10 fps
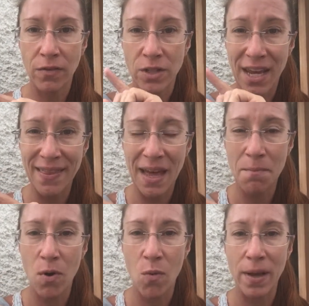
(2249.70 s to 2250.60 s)
you take
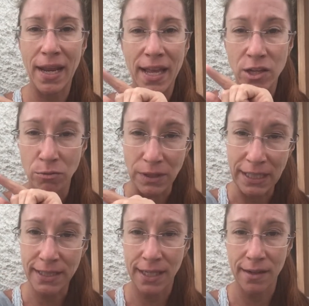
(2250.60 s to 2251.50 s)
that moment and you
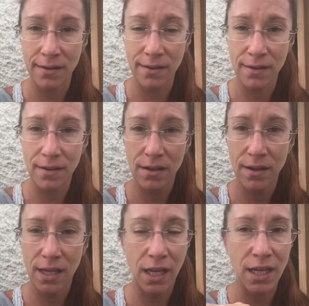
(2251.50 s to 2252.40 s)
listen,
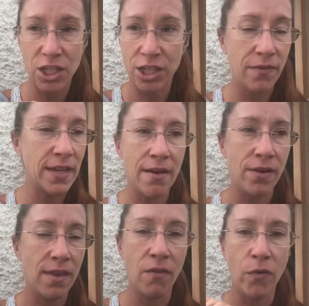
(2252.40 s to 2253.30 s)
it can shift
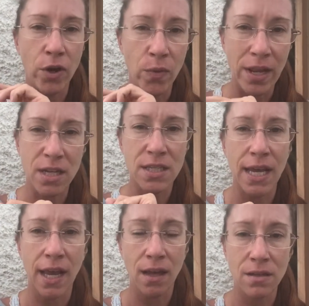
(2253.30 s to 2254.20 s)
everything for you in a
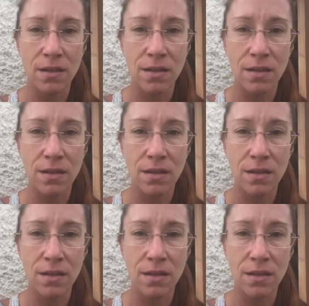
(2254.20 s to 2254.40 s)
second.